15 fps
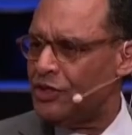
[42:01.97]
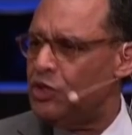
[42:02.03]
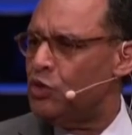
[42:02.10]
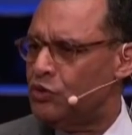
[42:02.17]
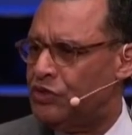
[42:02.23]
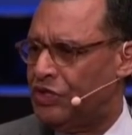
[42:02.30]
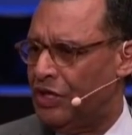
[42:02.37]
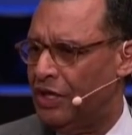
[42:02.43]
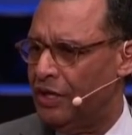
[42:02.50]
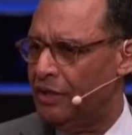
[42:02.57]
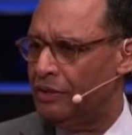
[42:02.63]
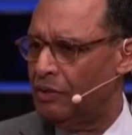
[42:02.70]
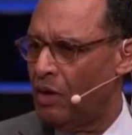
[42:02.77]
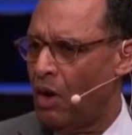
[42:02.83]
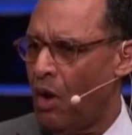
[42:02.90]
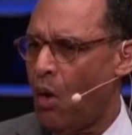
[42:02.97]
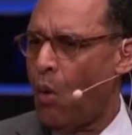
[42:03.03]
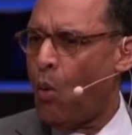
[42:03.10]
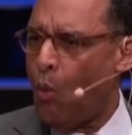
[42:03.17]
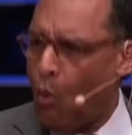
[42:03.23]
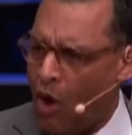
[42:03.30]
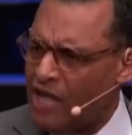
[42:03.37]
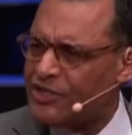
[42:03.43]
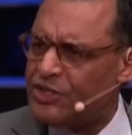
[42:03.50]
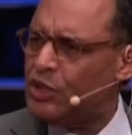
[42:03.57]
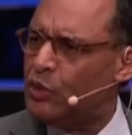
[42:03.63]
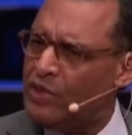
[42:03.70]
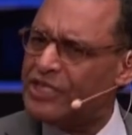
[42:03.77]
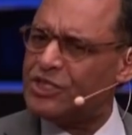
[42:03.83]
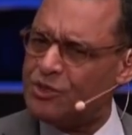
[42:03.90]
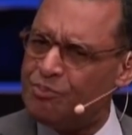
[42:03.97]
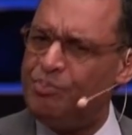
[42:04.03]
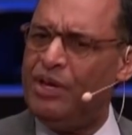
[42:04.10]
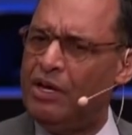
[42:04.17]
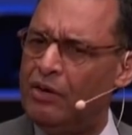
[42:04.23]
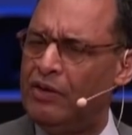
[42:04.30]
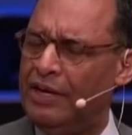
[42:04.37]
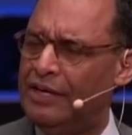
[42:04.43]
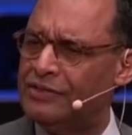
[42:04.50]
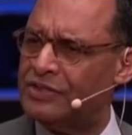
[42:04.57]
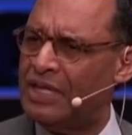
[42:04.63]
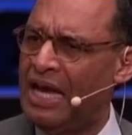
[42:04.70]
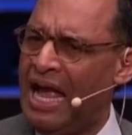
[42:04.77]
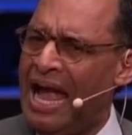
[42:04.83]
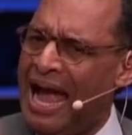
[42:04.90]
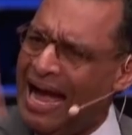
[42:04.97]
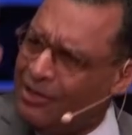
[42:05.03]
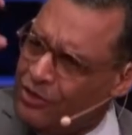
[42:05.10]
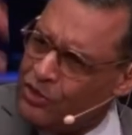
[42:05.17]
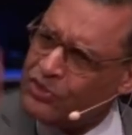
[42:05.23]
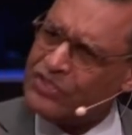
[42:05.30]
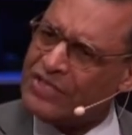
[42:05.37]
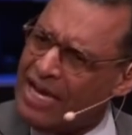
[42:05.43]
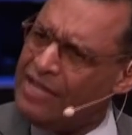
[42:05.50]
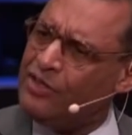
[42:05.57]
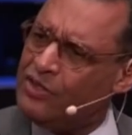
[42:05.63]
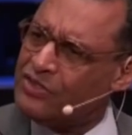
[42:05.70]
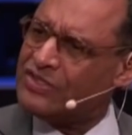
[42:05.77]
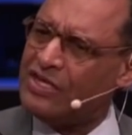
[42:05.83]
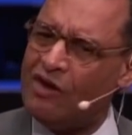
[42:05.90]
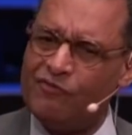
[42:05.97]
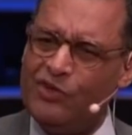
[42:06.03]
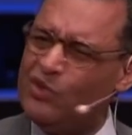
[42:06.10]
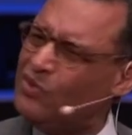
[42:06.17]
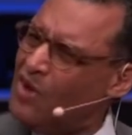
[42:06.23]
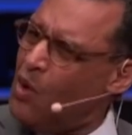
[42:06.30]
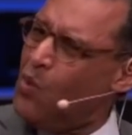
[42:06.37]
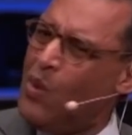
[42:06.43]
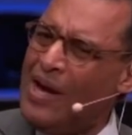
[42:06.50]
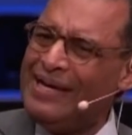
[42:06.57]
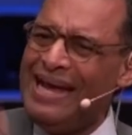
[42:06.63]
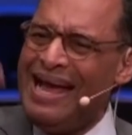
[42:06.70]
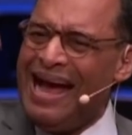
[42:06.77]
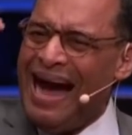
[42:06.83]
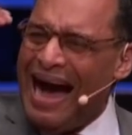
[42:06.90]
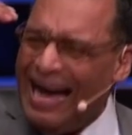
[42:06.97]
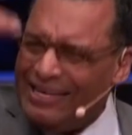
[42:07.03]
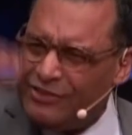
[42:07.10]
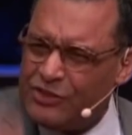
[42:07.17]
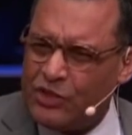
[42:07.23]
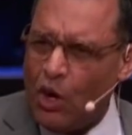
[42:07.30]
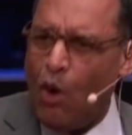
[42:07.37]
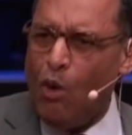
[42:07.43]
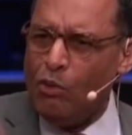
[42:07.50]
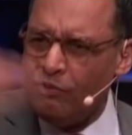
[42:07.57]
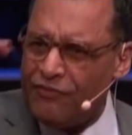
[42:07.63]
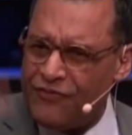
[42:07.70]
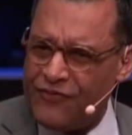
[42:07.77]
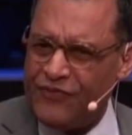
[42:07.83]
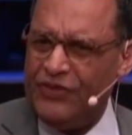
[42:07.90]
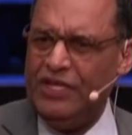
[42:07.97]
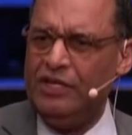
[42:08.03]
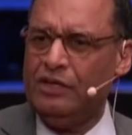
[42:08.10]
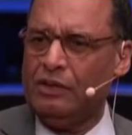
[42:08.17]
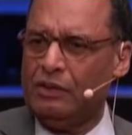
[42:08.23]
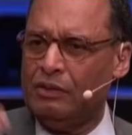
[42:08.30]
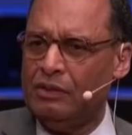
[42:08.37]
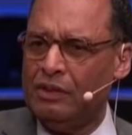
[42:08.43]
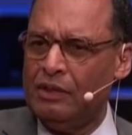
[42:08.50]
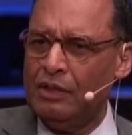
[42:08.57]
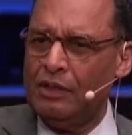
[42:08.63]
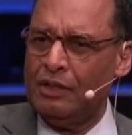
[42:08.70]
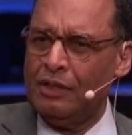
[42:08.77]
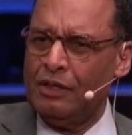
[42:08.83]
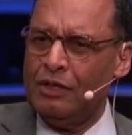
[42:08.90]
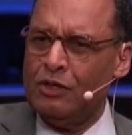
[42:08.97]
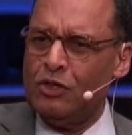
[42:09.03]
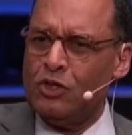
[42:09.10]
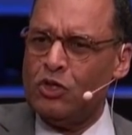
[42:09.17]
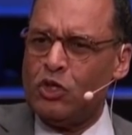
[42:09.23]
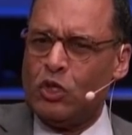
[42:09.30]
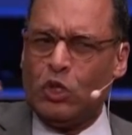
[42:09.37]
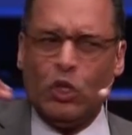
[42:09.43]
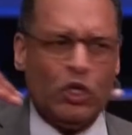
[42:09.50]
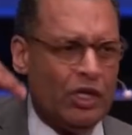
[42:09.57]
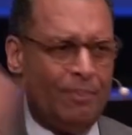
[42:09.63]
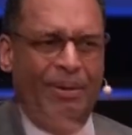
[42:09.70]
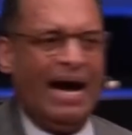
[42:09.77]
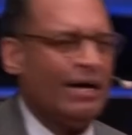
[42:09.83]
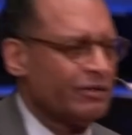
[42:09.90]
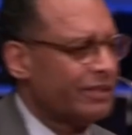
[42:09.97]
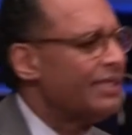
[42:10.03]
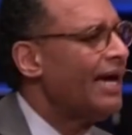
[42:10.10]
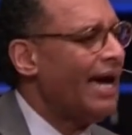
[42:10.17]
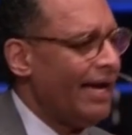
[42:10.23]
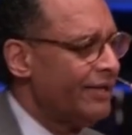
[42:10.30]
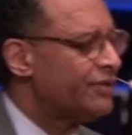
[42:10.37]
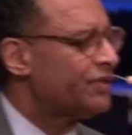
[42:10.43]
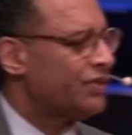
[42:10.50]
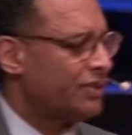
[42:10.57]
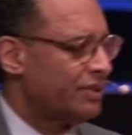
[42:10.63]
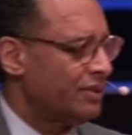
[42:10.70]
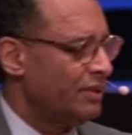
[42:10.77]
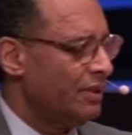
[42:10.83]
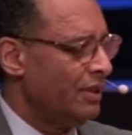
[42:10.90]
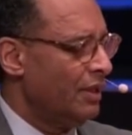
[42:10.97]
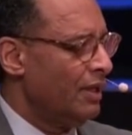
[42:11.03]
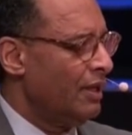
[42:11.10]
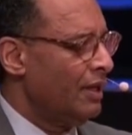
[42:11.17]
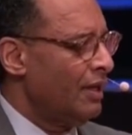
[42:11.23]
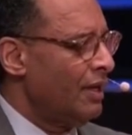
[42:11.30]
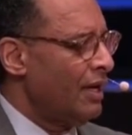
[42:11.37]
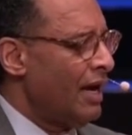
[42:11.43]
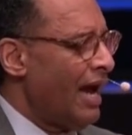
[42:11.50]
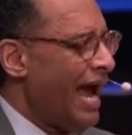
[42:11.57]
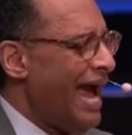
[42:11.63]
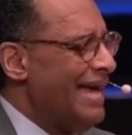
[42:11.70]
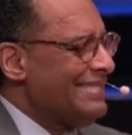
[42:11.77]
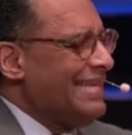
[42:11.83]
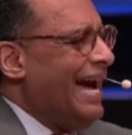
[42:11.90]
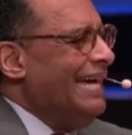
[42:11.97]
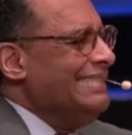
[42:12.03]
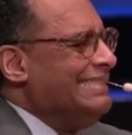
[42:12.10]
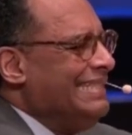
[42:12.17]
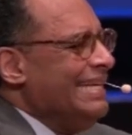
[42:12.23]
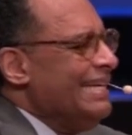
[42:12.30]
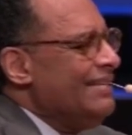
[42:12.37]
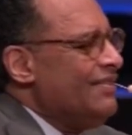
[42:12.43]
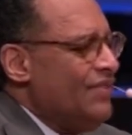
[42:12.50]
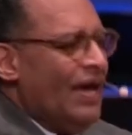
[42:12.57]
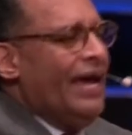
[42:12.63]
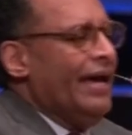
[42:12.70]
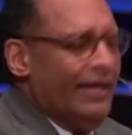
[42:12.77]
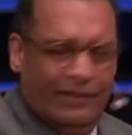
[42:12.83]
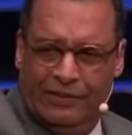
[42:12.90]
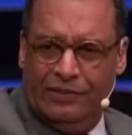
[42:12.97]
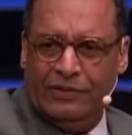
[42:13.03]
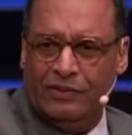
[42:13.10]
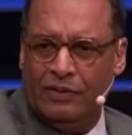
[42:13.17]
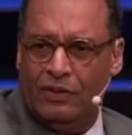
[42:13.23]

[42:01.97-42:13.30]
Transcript: you did, what you experienced, and you say to yourself, you know what? I don't feel good about that as I did then.